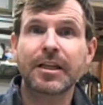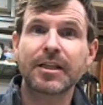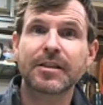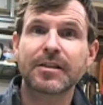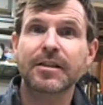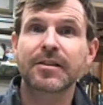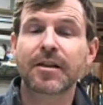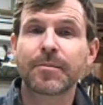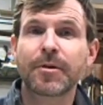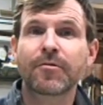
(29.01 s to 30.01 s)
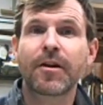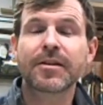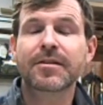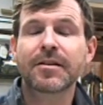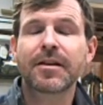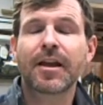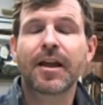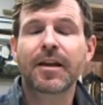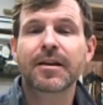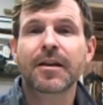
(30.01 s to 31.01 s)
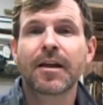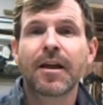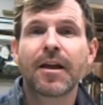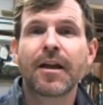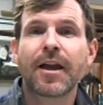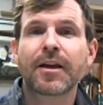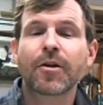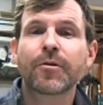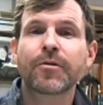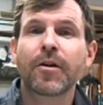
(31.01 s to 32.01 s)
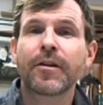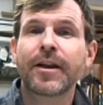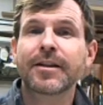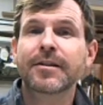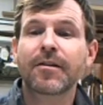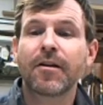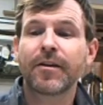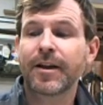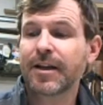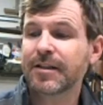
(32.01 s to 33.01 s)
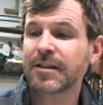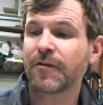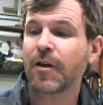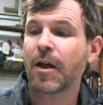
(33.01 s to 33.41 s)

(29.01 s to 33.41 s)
and he's going to be arrested and go through all that kind of stuff.